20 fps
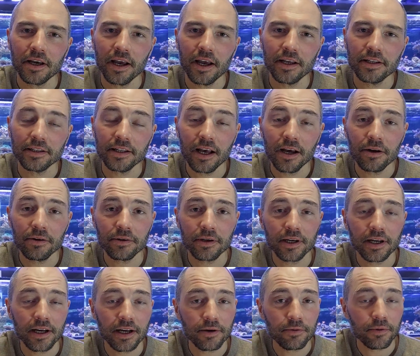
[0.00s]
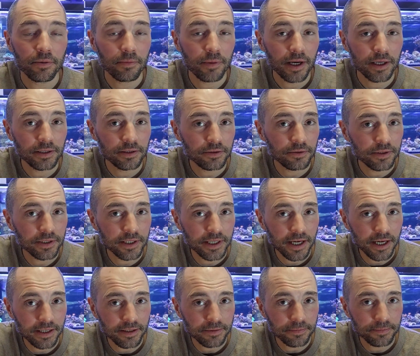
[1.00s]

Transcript: And now I remind you again,